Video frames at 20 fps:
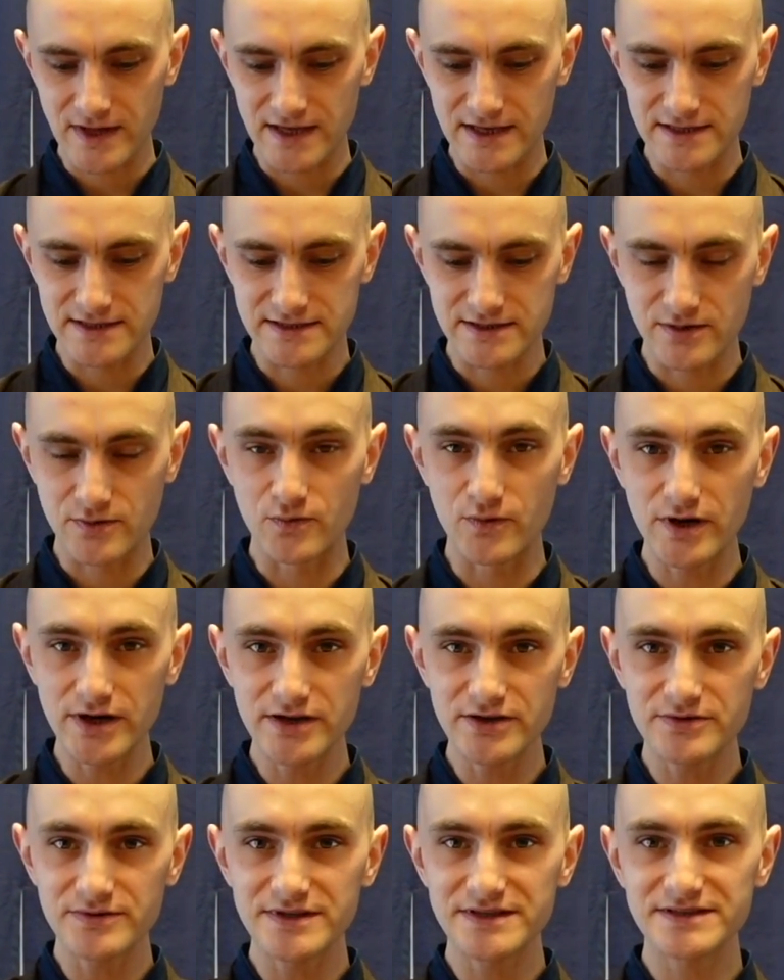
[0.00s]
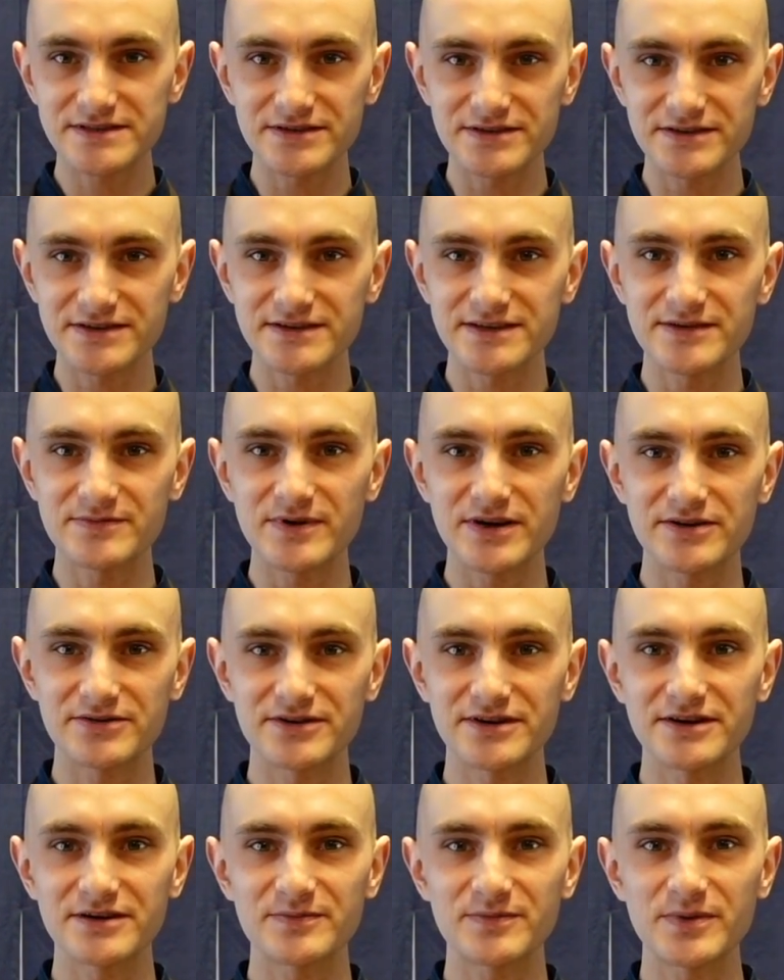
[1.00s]
is, when you insert the tea powder
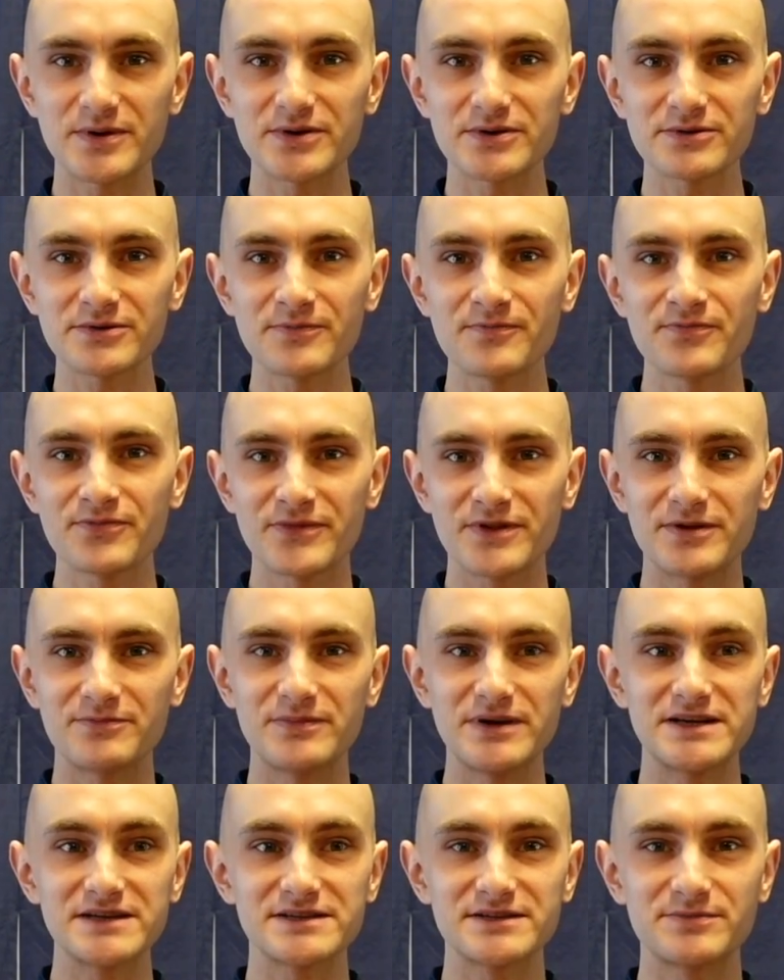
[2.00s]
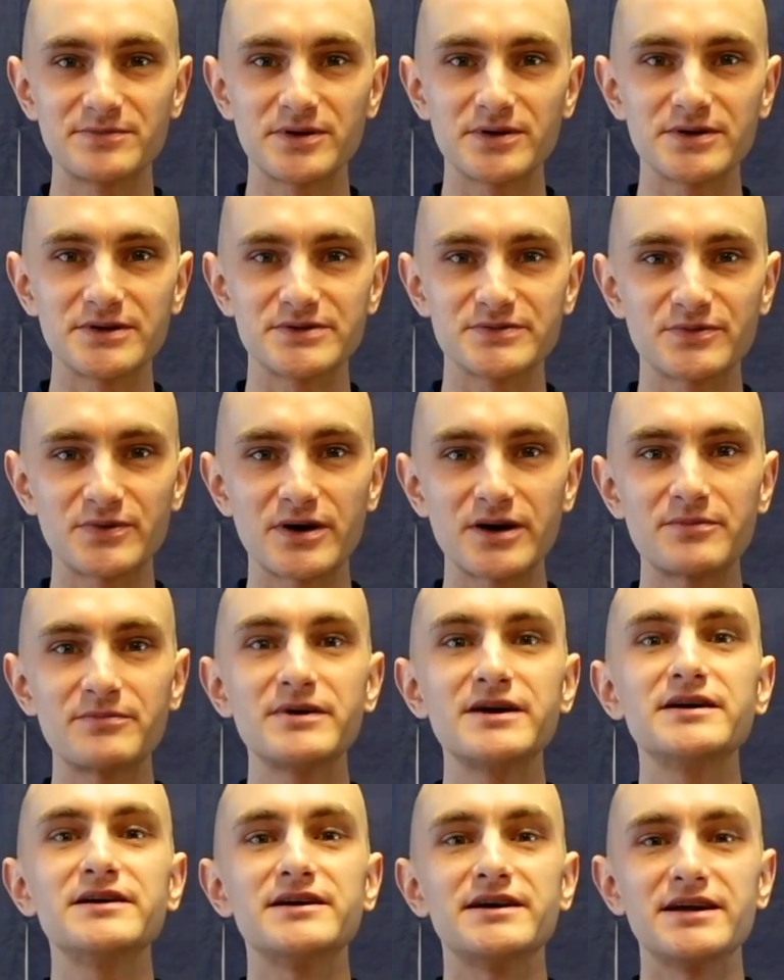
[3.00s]
in the bowl, because the bowl is warm,
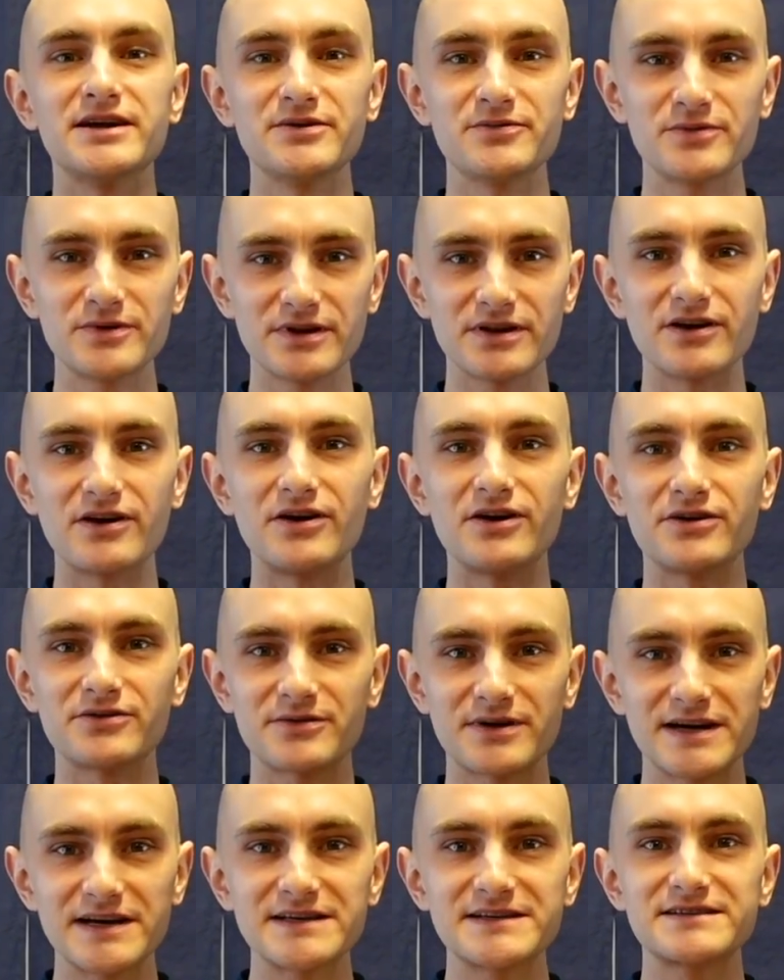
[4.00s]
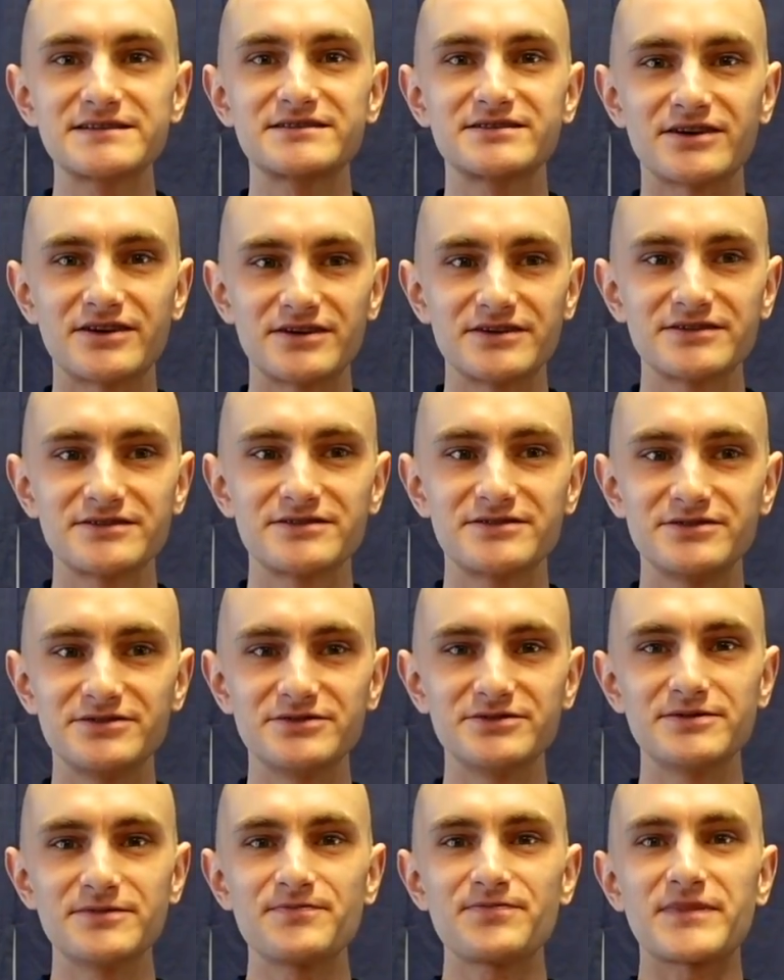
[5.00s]
it will already start
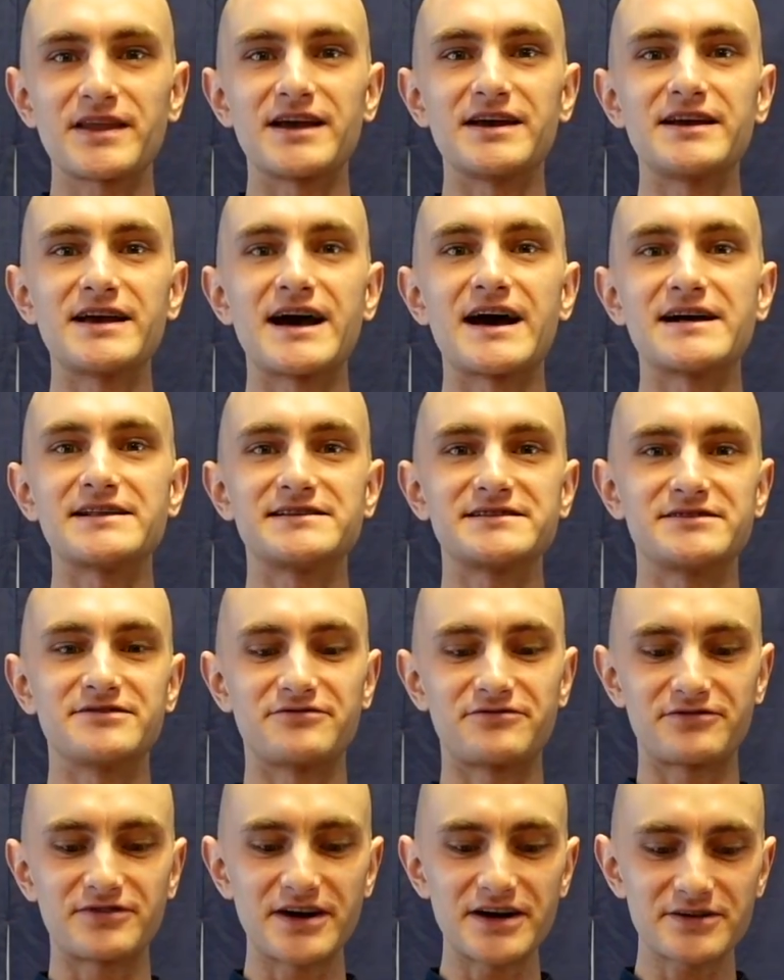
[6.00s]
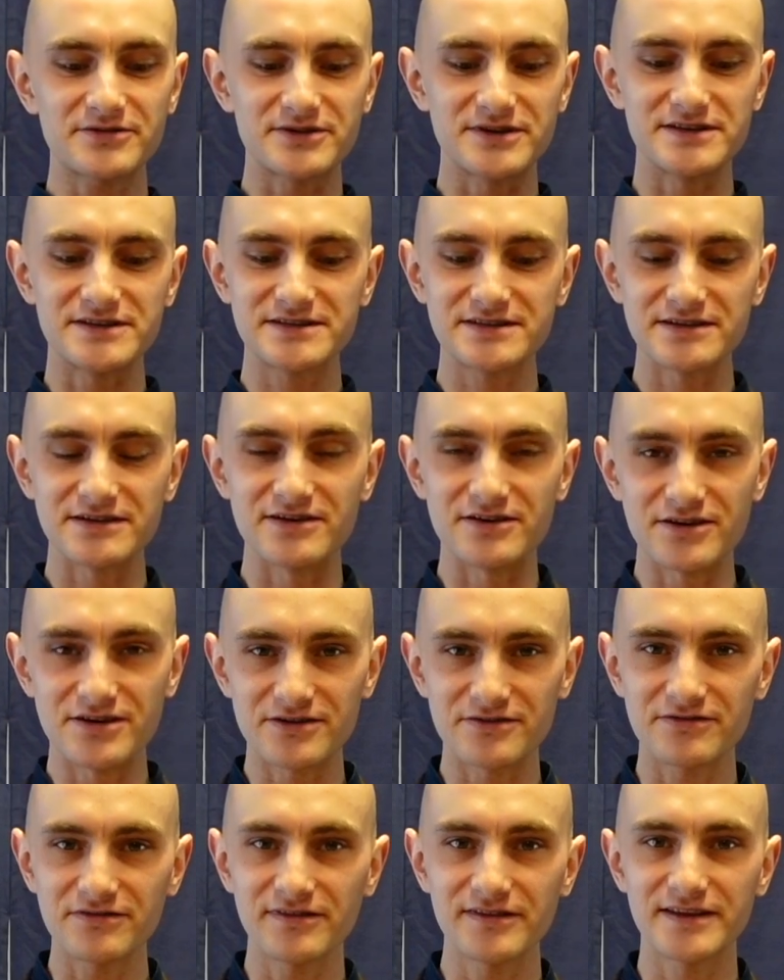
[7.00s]
to enhance the fragrance
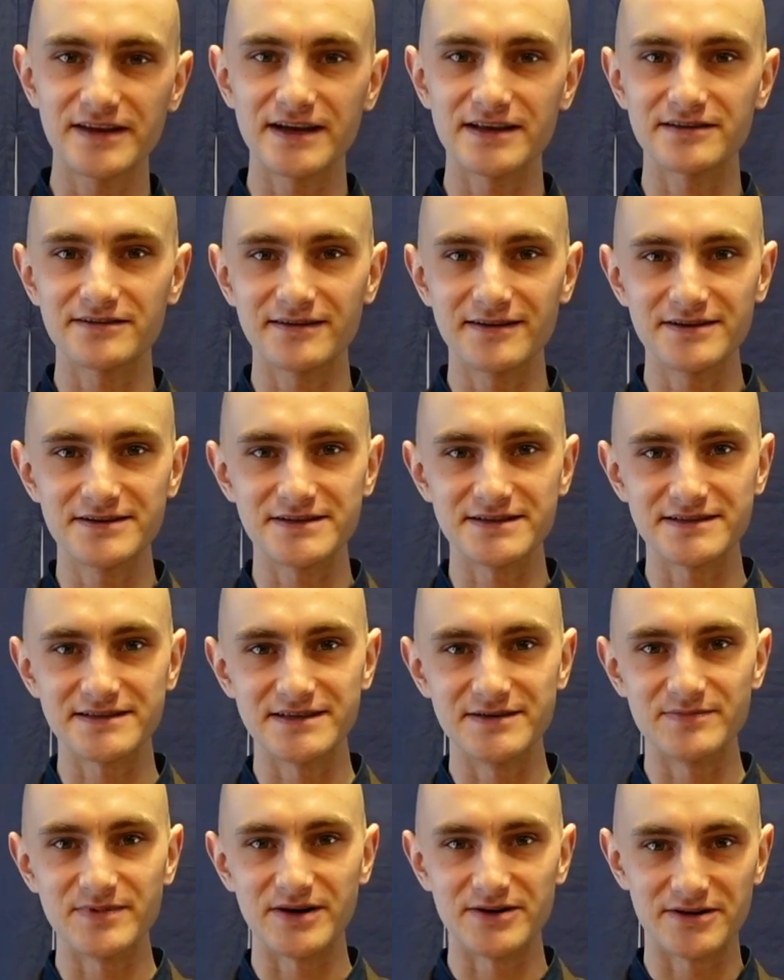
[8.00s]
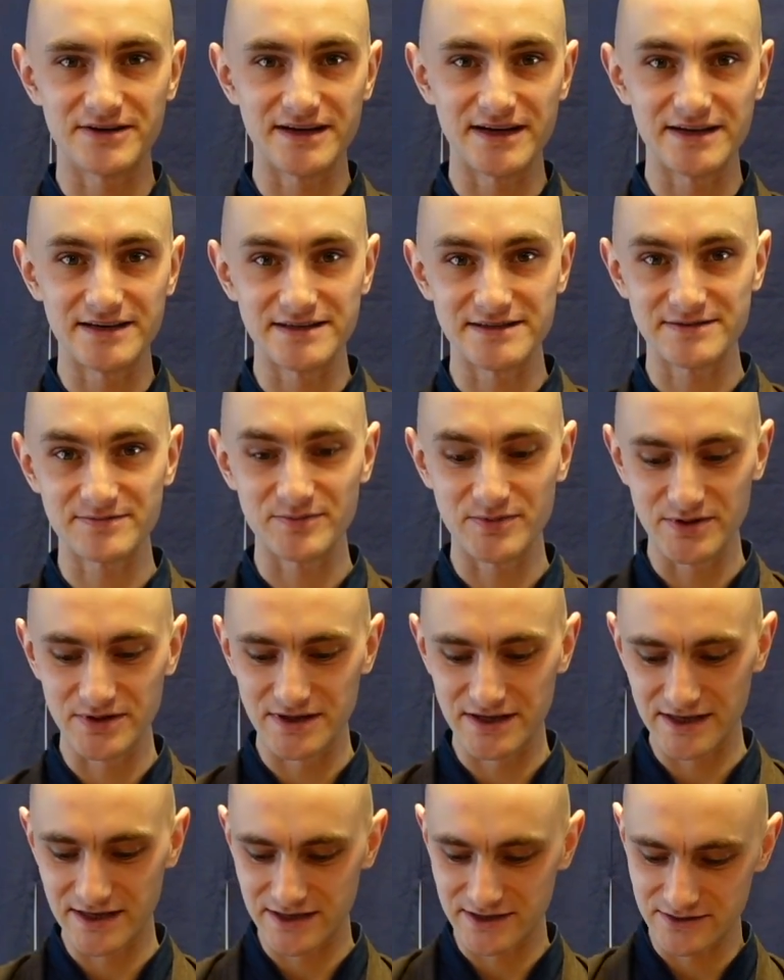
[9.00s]
of that delicious tea powder that is put
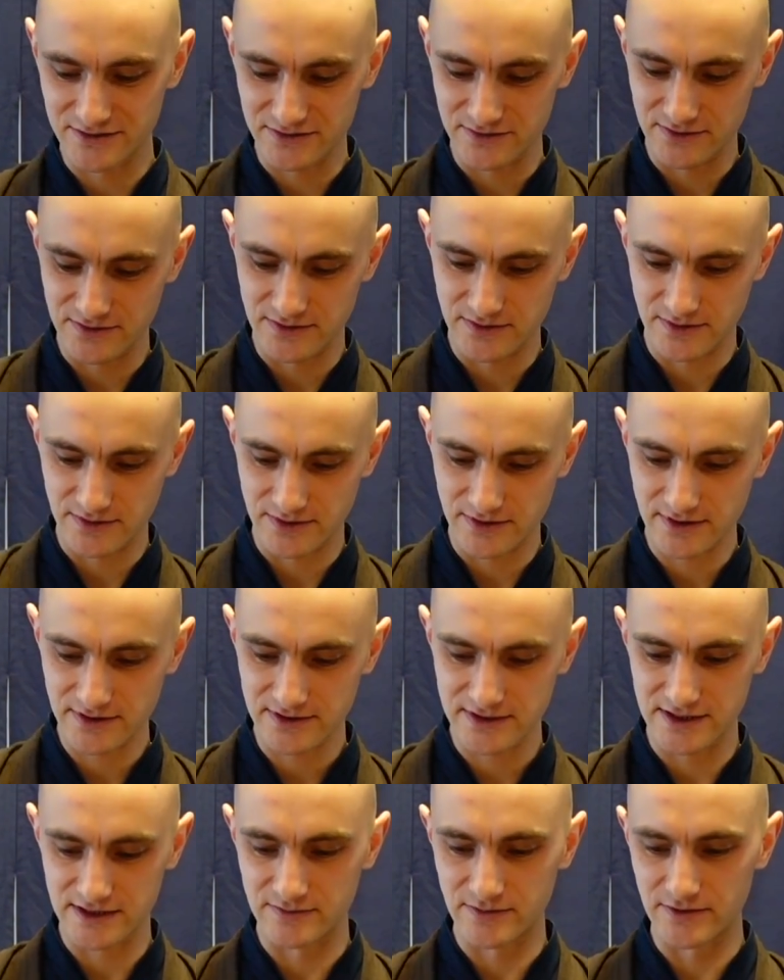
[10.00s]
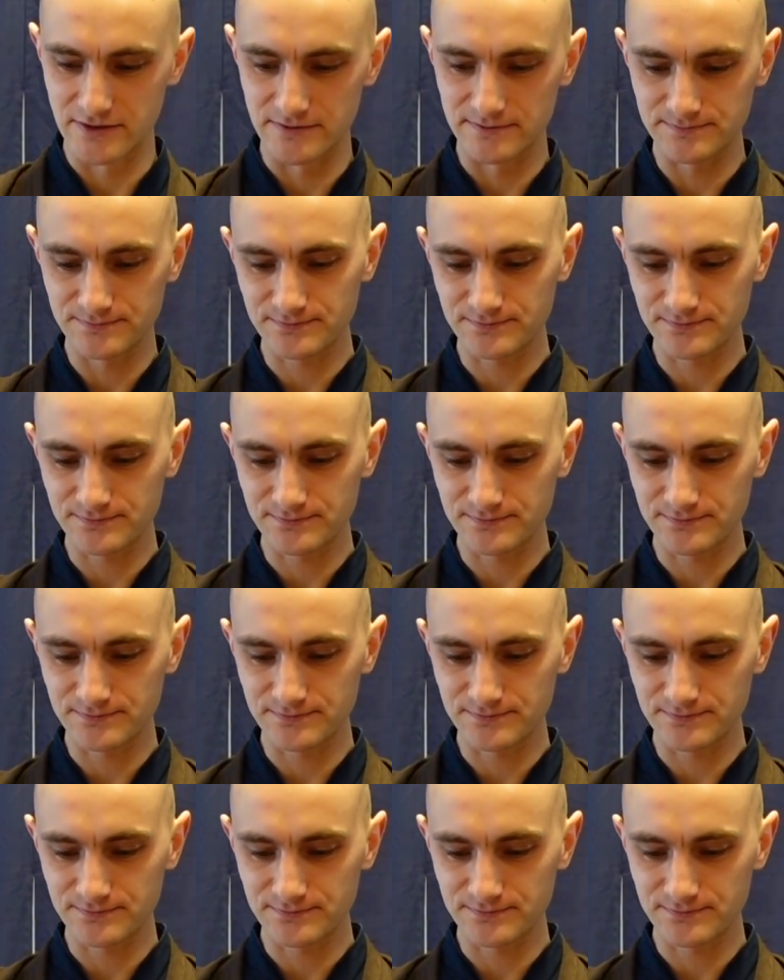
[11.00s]
into your tea bowl.